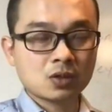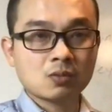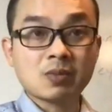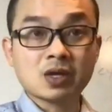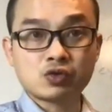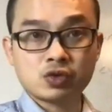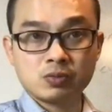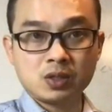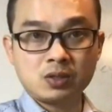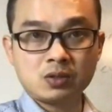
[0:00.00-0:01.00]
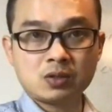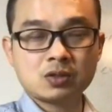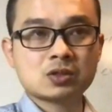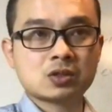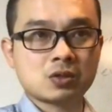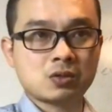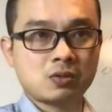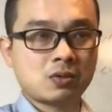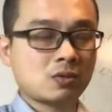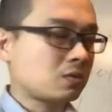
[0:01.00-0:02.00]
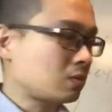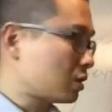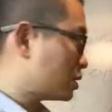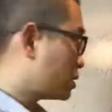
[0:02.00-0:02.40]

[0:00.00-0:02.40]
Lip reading: My treatment, so as I